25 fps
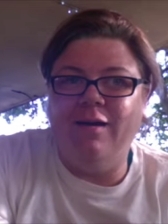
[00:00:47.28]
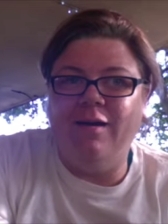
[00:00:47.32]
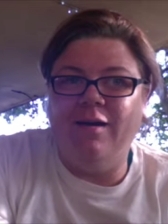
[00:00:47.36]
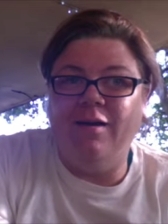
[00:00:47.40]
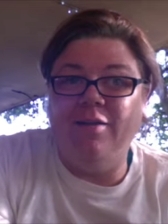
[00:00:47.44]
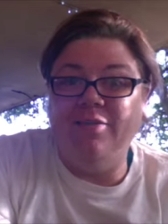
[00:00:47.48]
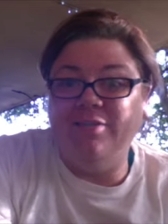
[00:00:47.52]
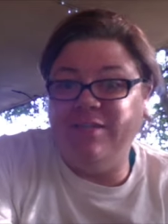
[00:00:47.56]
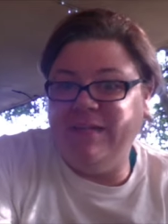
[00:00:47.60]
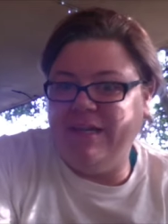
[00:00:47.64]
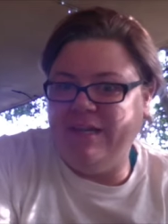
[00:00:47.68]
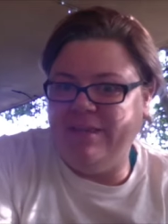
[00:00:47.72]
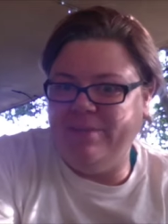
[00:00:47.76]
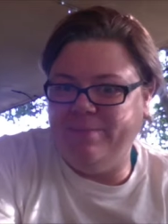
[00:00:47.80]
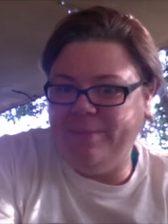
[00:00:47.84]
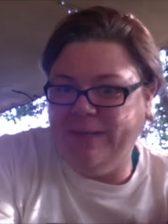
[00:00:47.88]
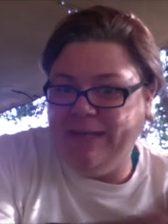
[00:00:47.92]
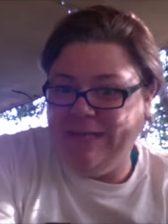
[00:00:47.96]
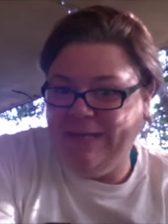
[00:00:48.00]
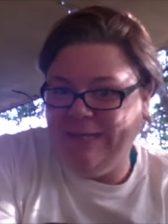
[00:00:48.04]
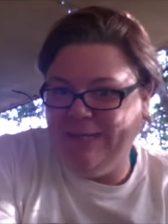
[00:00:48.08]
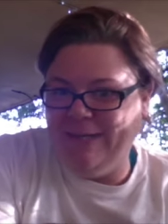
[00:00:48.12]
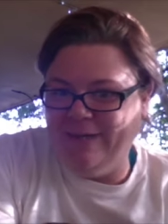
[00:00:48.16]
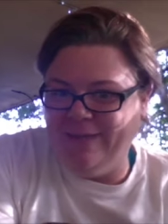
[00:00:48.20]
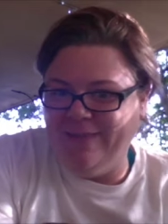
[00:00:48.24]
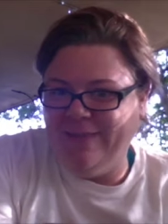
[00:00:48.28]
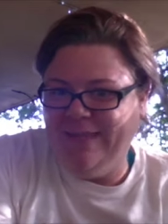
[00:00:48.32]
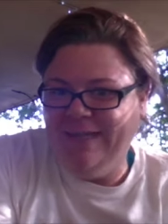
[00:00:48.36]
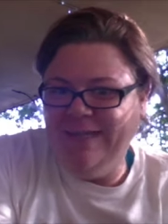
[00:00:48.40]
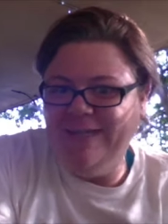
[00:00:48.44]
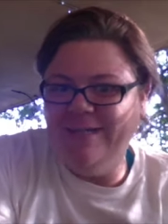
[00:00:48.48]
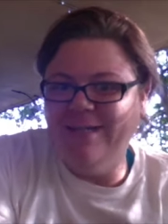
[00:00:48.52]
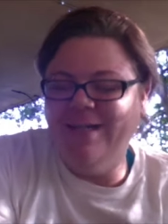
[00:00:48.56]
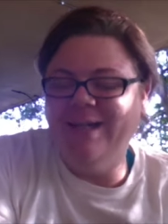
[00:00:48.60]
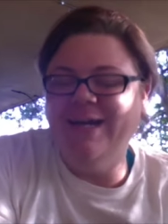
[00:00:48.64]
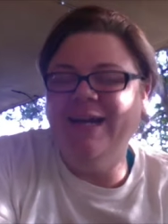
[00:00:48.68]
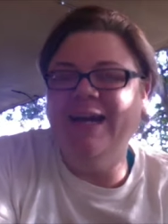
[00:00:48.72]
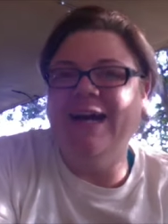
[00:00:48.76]
I'll start at the beginning, I
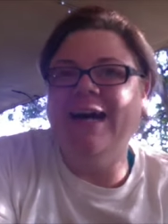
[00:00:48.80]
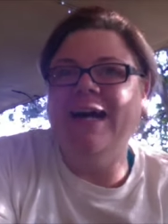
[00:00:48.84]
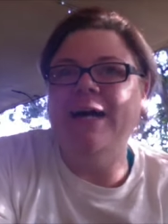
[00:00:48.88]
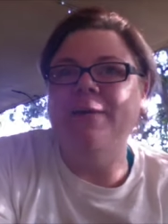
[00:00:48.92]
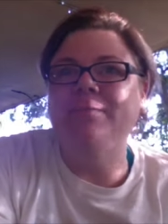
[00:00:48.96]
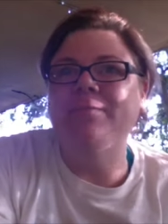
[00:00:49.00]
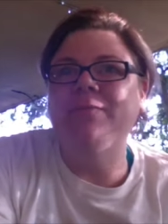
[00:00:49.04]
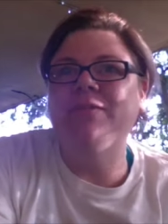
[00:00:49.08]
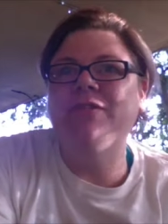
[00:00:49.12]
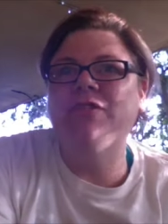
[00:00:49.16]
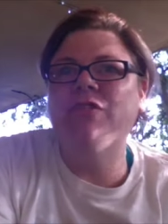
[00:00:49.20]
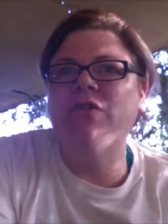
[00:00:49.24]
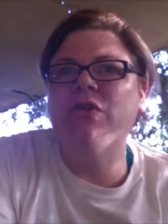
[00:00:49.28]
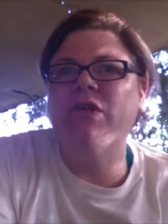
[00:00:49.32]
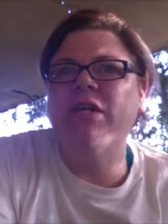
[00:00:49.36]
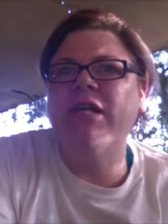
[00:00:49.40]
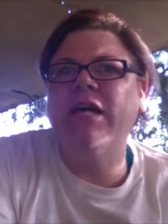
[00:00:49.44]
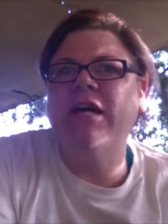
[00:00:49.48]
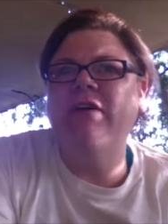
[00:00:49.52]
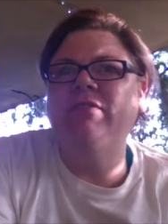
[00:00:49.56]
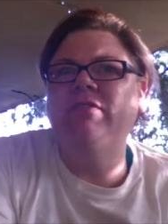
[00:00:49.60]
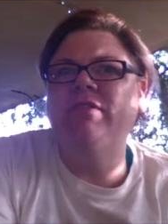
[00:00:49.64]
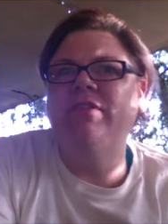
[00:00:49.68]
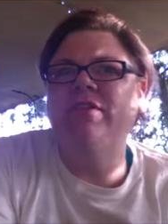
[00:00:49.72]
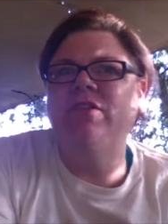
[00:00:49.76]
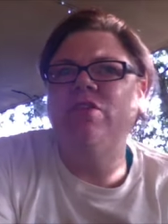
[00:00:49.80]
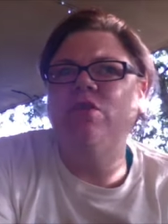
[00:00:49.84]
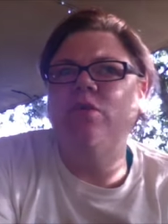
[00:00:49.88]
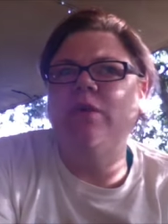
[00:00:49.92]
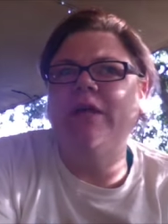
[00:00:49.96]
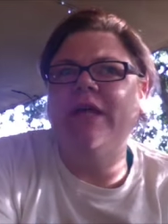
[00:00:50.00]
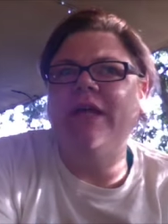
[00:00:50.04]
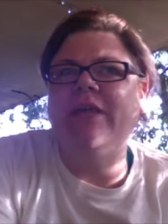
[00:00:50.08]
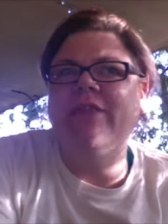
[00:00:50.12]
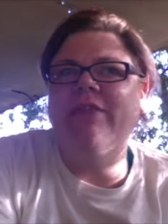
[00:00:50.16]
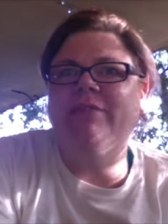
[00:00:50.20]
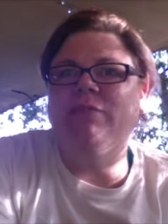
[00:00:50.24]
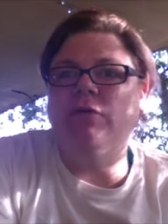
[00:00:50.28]
think. Um, soon after the
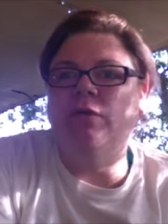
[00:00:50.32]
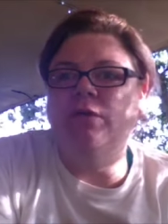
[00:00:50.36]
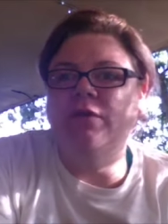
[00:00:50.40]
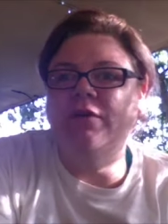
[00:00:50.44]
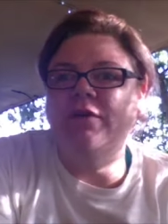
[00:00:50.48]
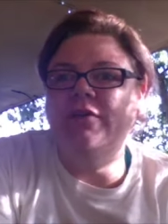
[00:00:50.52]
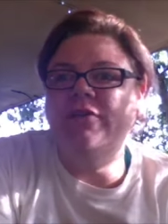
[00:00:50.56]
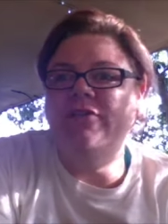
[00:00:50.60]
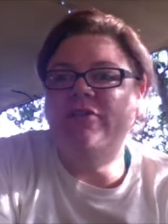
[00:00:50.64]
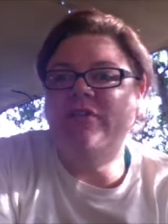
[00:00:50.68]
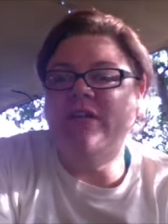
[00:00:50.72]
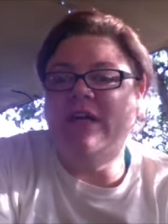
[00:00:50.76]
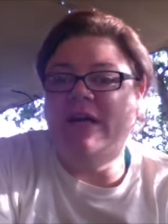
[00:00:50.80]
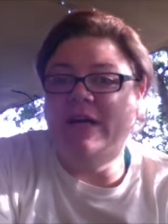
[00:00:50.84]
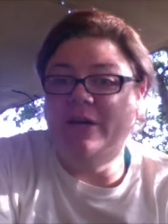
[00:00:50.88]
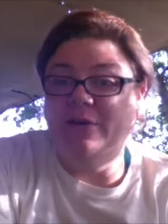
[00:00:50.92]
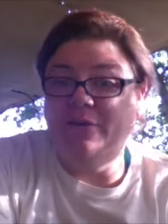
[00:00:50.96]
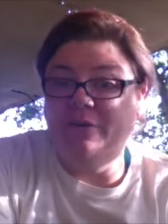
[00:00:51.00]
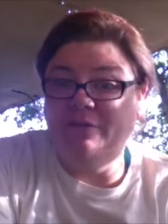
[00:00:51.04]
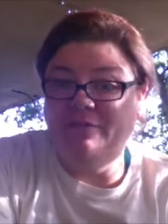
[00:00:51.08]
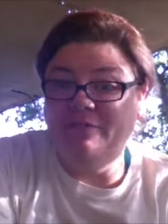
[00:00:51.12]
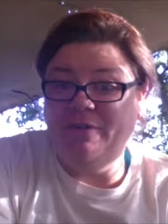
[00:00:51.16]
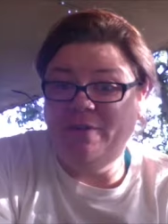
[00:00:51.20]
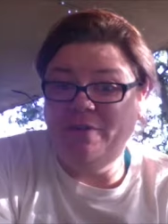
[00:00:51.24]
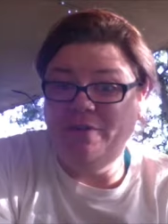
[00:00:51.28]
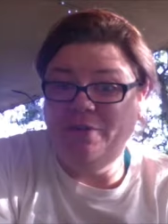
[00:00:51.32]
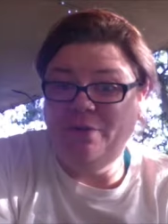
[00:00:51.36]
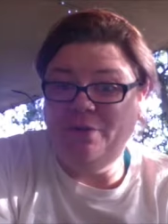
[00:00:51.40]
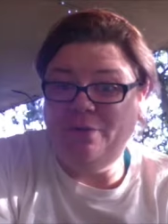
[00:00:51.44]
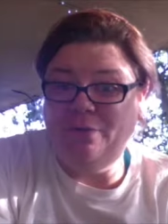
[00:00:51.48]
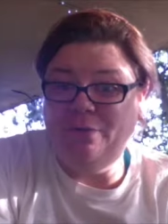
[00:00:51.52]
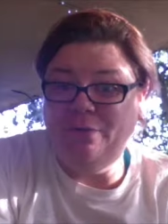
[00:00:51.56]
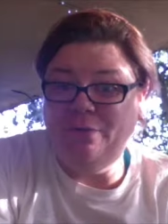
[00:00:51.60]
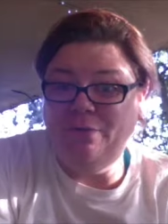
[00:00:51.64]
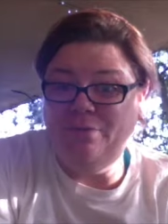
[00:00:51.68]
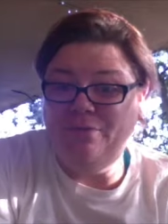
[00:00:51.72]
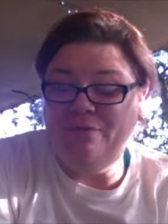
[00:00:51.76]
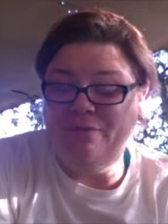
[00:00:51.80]
20th of August, I got a phone
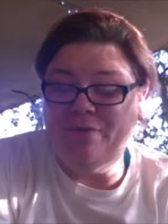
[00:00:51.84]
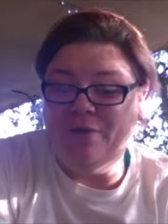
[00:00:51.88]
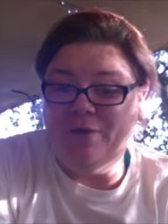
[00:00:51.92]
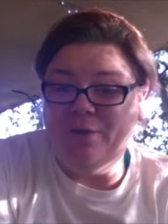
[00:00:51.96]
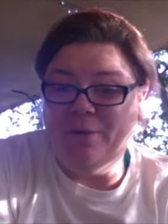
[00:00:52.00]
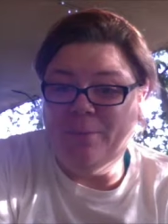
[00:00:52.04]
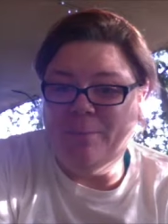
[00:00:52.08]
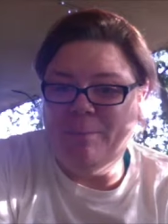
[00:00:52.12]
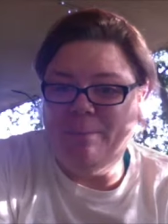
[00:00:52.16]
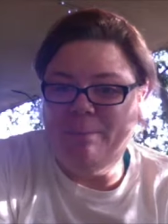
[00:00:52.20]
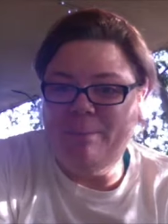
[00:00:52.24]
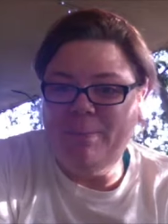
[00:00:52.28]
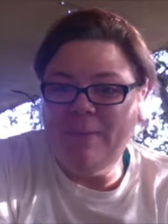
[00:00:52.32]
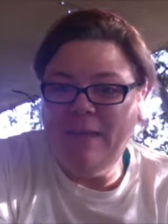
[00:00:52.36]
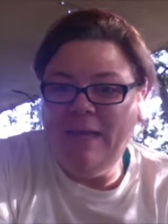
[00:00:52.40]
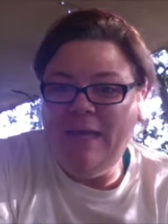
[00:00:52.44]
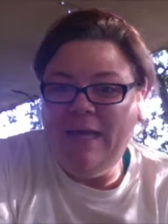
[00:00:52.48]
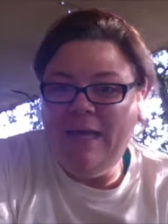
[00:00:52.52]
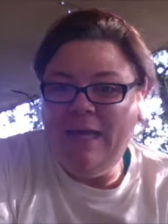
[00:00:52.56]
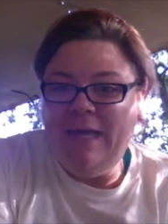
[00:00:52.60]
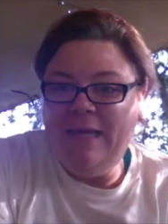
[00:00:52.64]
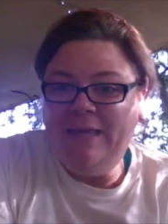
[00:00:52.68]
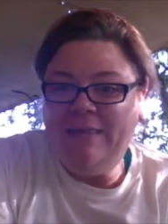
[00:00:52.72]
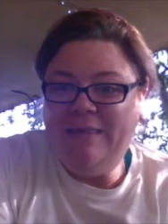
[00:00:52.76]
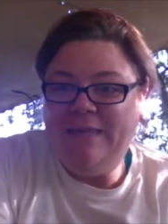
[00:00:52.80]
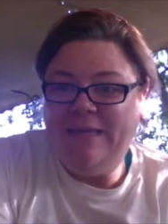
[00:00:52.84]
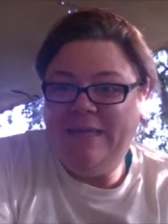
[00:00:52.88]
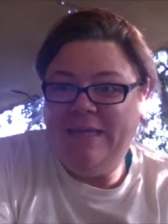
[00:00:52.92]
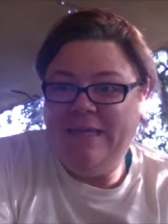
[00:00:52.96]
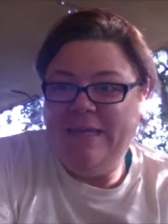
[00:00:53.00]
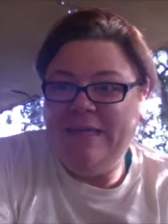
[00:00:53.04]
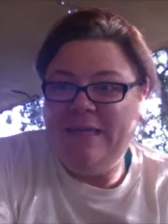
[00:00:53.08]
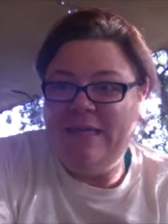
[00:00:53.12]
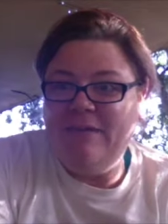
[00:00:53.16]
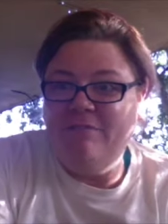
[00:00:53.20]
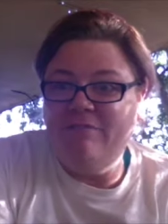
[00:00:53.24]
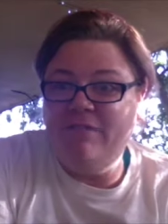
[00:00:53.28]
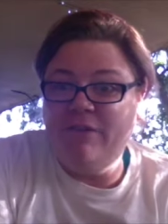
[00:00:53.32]
call from
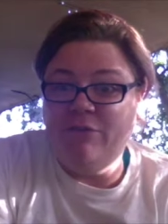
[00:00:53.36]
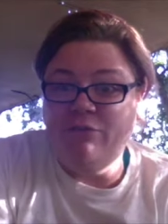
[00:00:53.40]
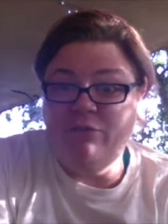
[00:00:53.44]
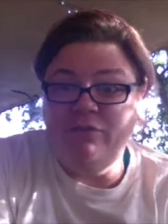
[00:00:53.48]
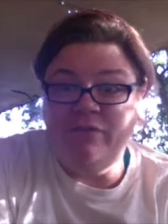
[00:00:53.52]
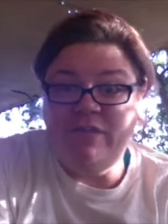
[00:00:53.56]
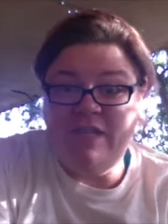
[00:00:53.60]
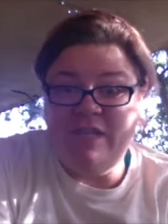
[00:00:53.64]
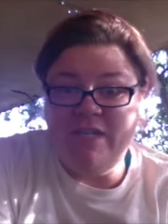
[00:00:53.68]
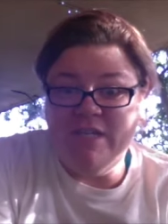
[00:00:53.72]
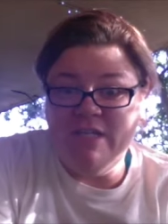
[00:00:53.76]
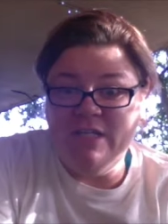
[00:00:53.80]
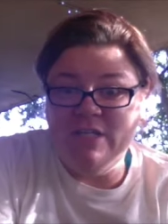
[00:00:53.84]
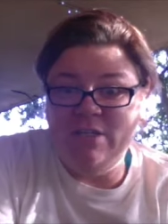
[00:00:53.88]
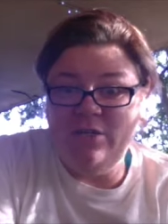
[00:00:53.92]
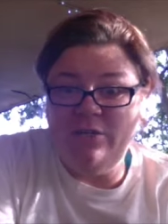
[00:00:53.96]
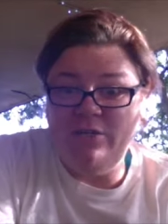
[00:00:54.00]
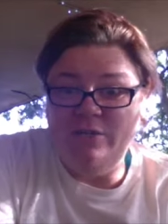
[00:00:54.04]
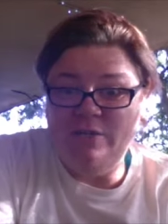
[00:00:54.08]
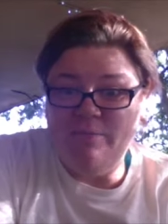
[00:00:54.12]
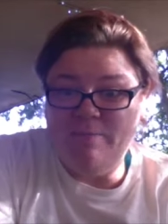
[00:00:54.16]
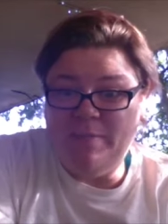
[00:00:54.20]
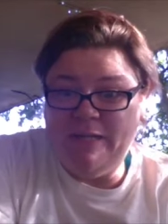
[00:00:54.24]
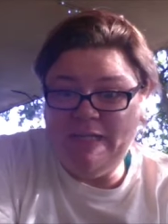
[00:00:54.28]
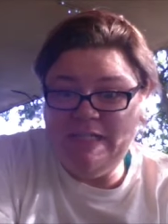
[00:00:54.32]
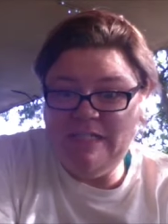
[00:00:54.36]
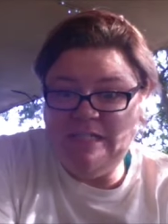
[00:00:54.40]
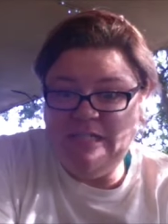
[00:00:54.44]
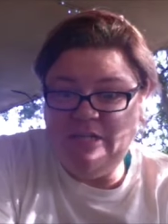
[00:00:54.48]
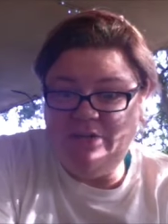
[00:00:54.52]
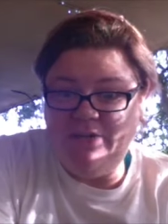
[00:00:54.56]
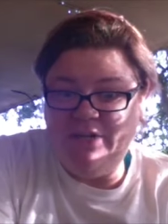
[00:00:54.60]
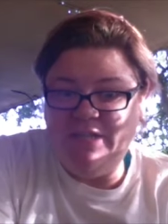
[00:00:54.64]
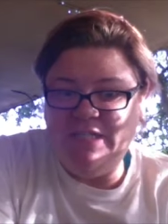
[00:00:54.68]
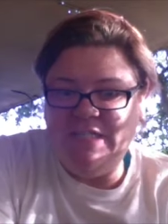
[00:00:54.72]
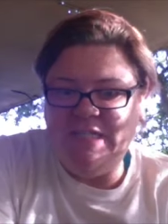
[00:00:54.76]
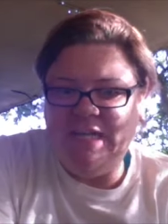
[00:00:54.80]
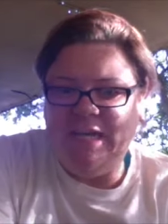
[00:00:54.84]
the federal senator who's based here
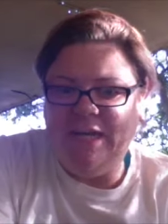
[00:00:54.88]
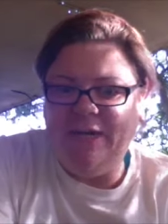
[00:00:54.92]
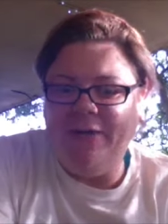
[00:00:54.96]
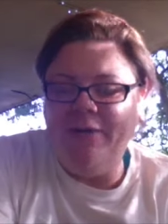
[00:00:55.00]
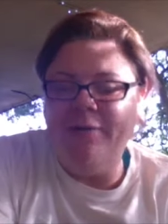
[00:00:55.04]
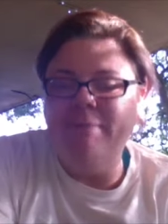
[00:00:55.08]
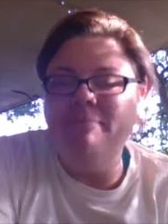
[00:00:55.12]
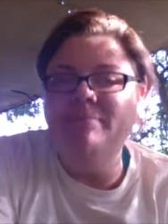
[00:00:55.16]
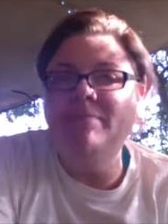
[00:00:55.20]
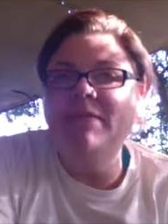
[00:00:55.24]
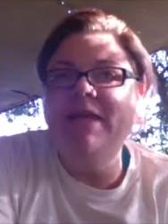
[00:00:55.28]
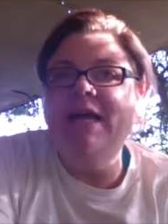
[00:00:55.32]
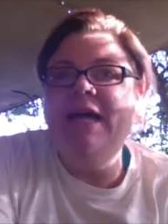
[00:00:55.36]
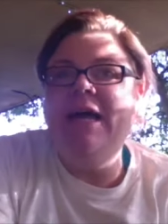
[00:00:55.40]
in town,